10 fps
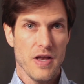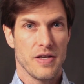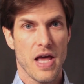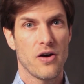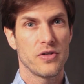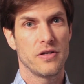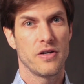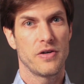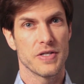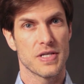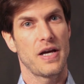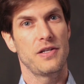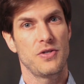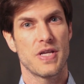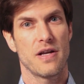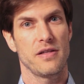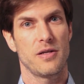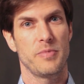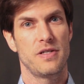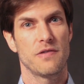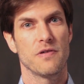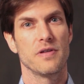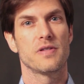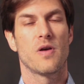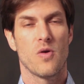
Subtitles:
Now you'll notice I do sound a little bit different.